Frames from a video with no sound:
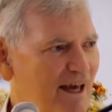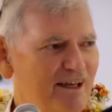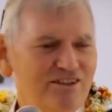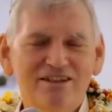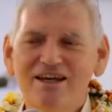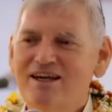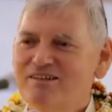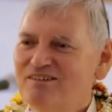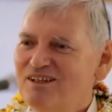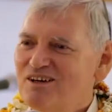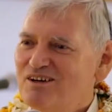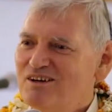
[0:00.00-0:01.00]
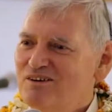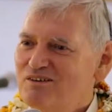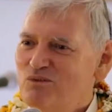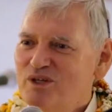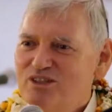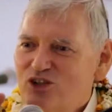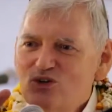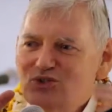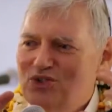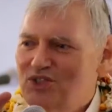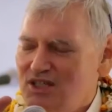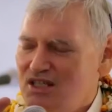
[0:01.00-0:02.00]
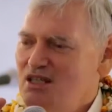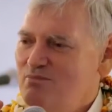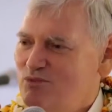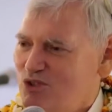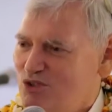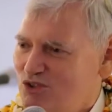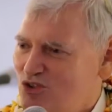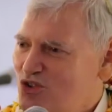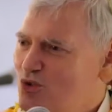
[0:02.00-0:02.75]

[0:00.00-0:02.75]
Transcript: And yet, we don't seem to